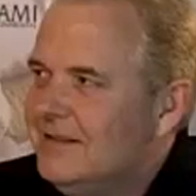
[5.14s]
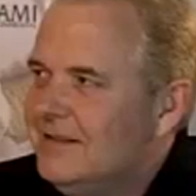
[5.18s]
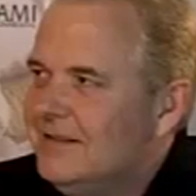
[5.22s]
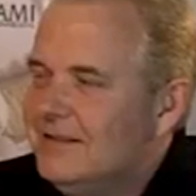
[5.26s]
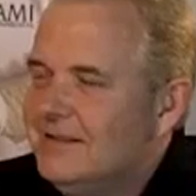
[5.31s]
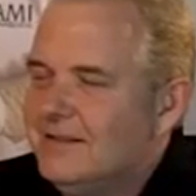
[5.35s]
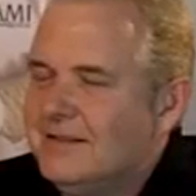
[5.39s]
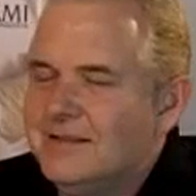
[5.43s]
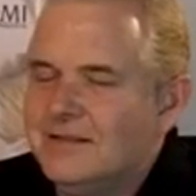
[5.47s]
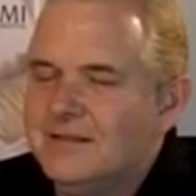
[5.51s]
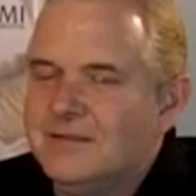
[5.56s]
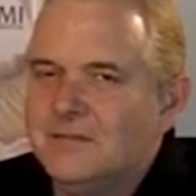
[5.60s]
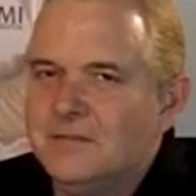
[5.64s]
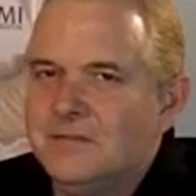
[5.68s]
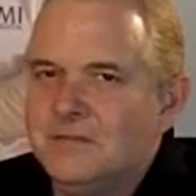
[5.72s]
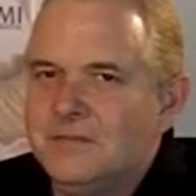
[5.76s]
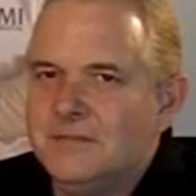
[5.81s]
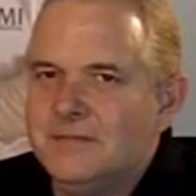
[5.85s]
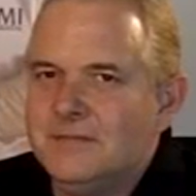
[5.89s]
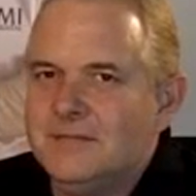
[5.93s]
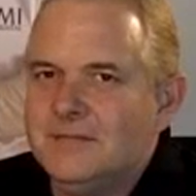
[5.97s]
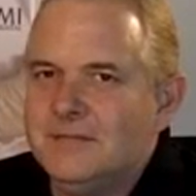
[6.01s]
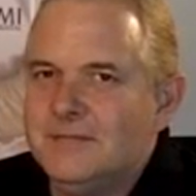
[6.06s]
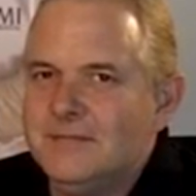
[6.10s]

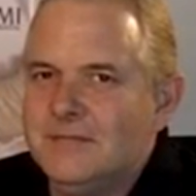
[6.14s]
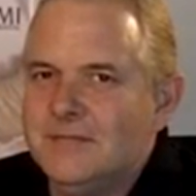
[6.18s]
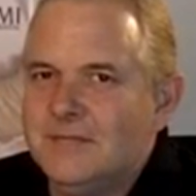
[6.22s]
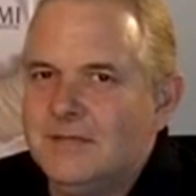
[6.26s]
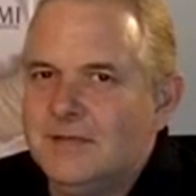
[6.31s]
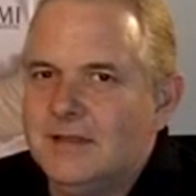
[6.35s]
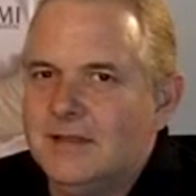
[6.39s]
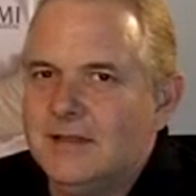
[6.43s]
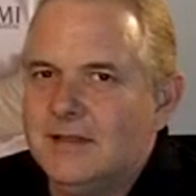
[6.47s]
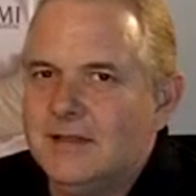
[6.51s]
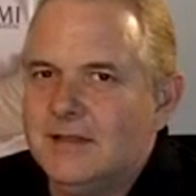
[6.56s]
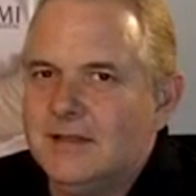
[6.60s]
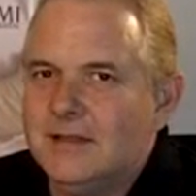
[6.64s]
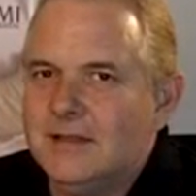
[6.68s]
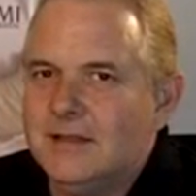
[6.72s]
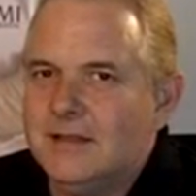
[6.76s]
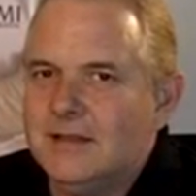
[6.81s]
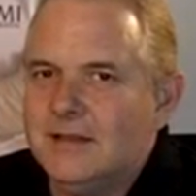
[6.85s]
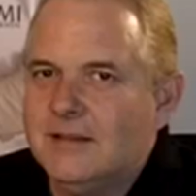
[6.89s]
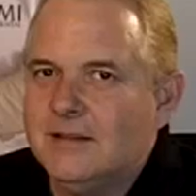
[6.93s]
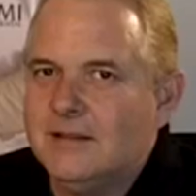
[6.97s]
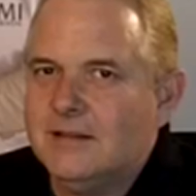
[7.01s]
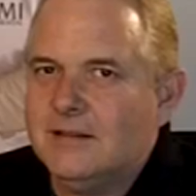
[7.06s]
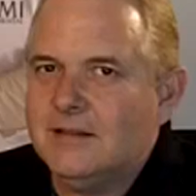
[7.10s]

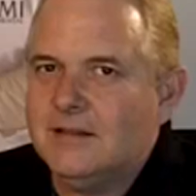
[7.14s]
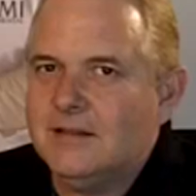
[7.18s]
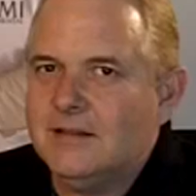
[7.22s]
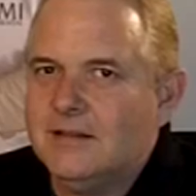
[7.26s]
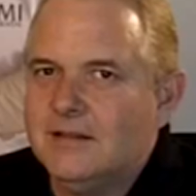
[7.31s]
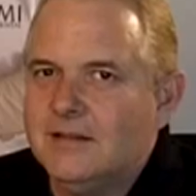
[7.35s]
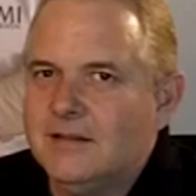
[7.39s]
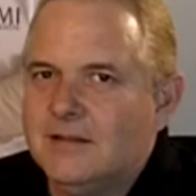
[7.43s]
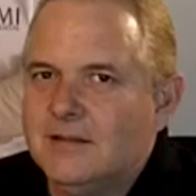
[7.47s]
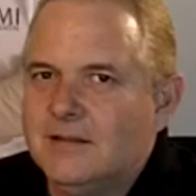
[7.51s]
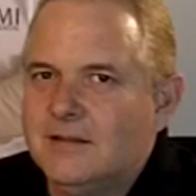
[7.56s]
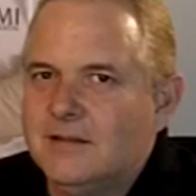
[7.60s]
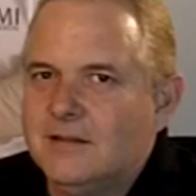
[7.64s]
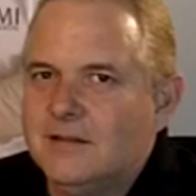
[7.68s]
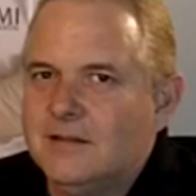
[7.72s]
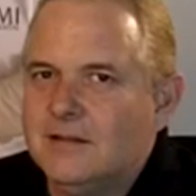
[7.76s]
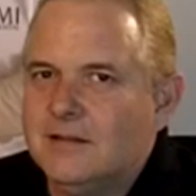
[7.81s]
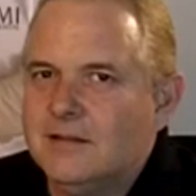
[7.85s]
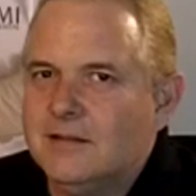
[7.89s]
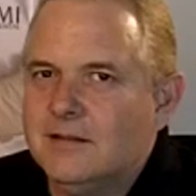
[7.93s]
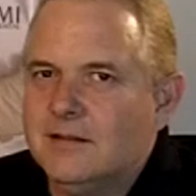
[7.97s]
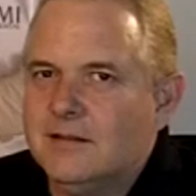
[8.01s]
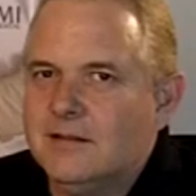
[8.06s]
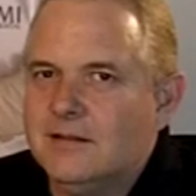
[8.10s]

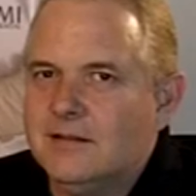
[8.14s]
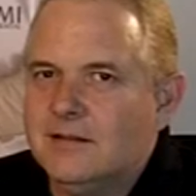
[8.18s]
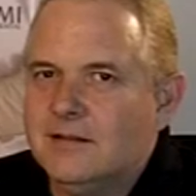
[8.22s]
No words are spoken by the person on screen.